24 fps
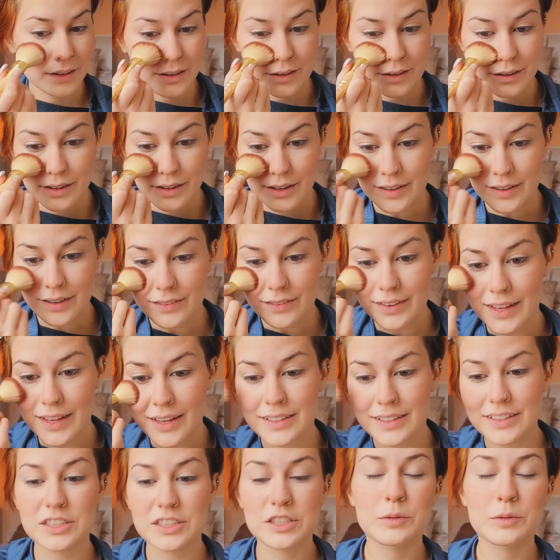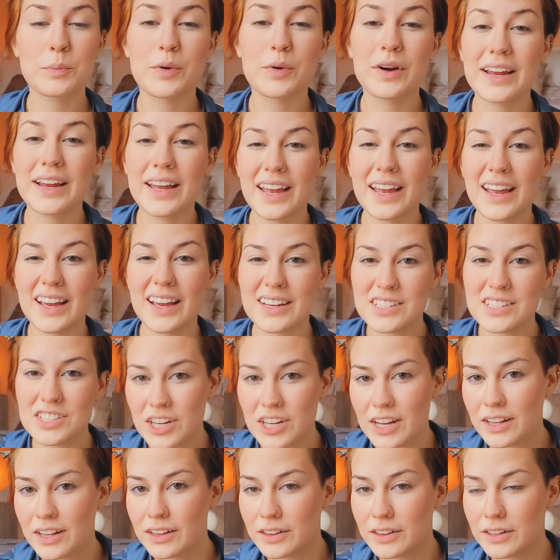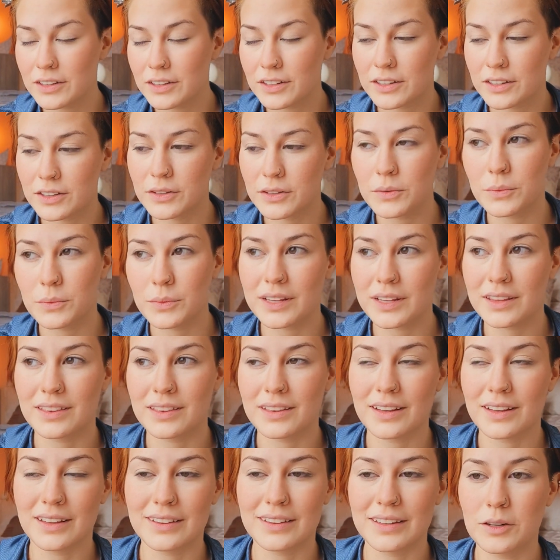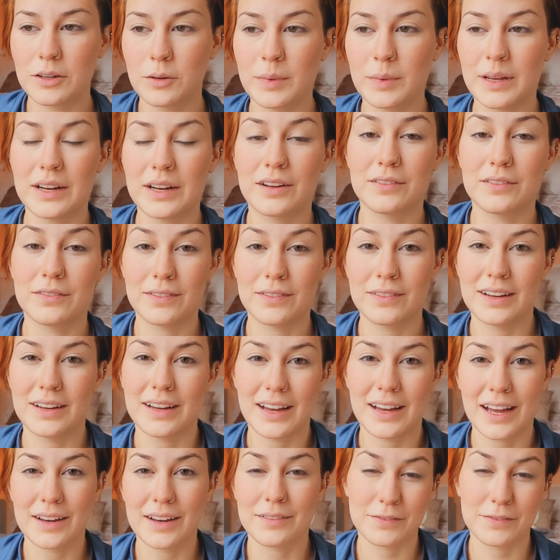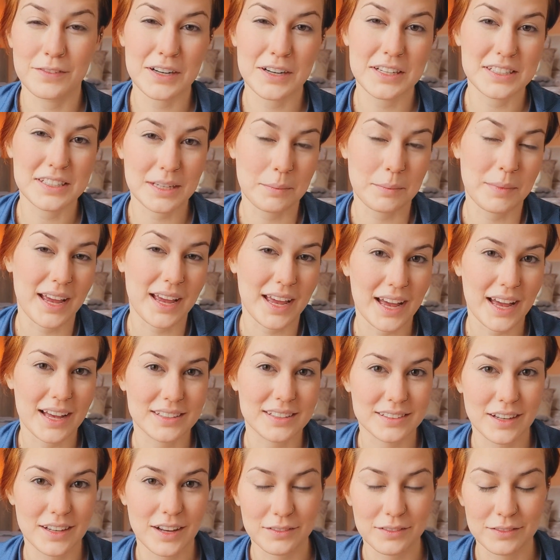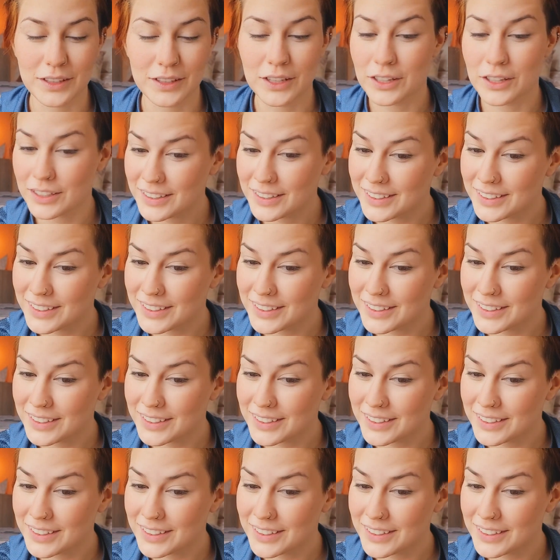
Have that springy angelic look with a little bit of I'm freezing my ass off look.